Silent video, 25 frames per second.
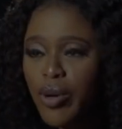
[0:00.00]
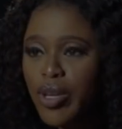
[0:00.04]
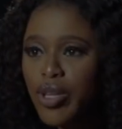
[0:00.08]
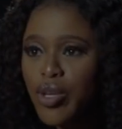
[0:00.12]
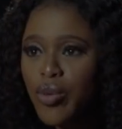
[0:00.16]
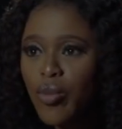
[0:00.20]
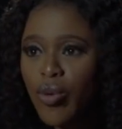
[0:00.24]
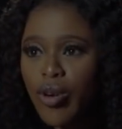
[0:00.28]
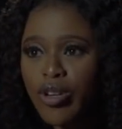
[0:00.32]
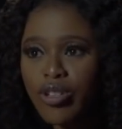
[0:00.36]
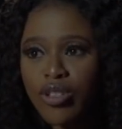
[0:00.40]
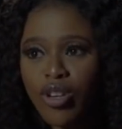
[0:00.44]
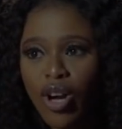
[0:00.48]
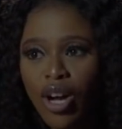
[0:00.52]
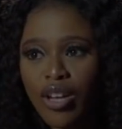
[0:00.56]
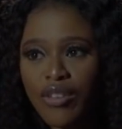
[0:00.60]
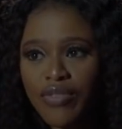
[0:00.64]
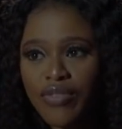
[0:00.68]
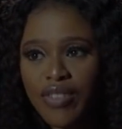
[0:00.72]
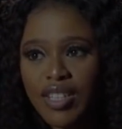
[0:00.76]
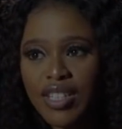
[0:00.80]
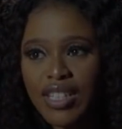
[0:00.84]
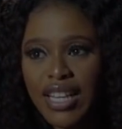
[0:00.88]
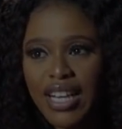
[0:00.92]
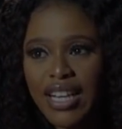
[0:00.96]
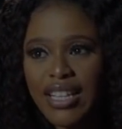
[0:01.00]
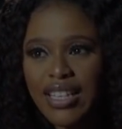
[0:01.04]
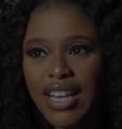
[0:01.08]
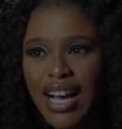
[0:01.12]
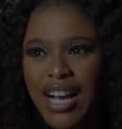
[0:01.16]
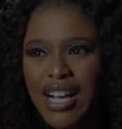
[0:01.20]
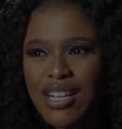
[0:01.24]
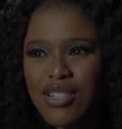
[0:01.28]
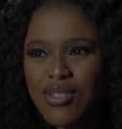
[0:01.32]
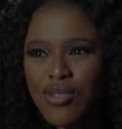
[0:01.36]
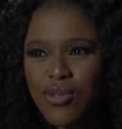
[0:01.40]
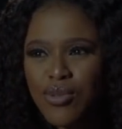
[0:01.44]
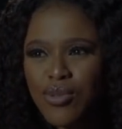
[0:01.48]
where you weren't confident, like in
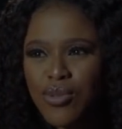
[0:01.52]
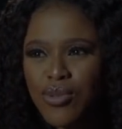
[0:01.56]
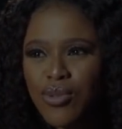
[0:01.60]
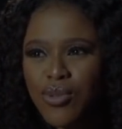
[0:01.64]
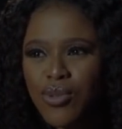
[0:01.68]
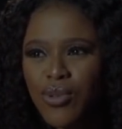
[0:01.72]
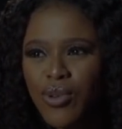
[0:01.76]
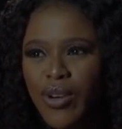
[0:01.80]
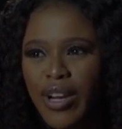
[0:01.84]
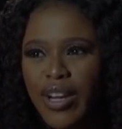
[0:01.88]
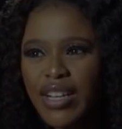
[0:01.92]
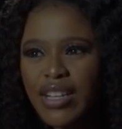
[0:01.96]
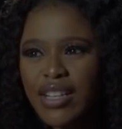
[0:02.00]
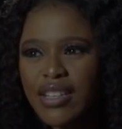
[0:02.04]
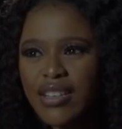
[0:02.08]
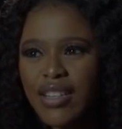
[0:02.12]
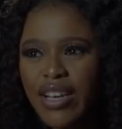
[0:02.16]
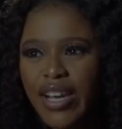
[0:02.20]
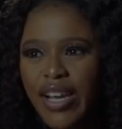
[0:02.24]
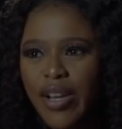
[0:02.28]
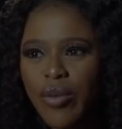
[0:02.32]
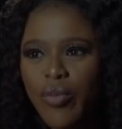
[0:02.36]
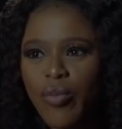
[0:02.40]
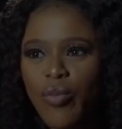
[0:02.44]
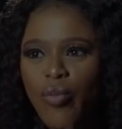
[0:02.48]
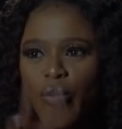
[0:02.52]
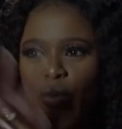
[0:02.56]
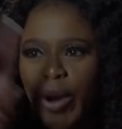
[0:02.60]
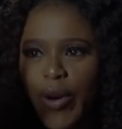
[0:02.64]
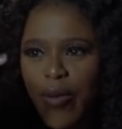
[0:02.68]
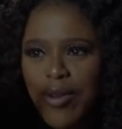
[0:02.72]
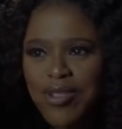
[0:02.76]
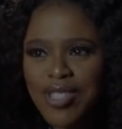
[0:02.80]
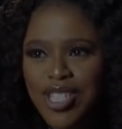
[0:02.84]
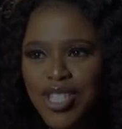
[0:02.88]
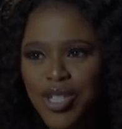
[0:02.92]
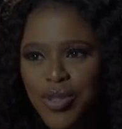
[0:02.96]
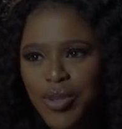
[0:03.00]
high school or anything? And when
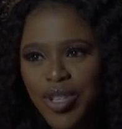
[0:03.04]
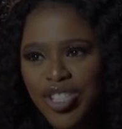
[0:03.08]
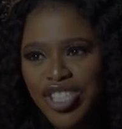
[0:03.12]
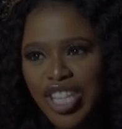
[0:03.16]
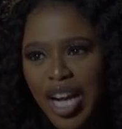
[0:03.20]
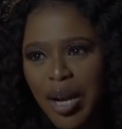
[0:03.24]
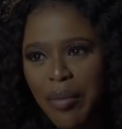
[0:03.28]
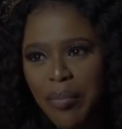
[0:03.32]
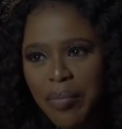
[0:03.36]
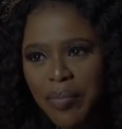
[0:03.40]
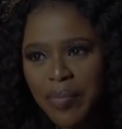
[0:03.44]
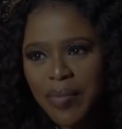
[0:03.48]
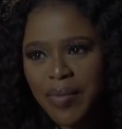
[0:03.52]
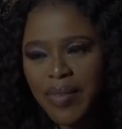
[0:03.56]
was the switch up?